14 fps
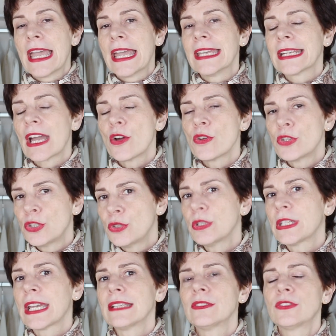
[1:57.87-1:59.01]
and how you
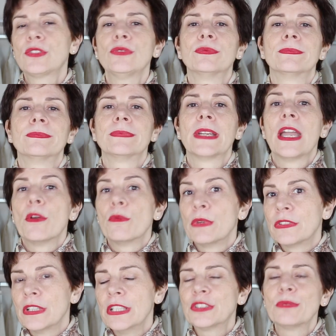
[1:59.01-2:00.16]
can too
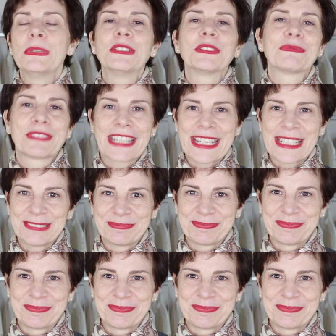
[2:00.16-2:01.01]
with a little bit of care.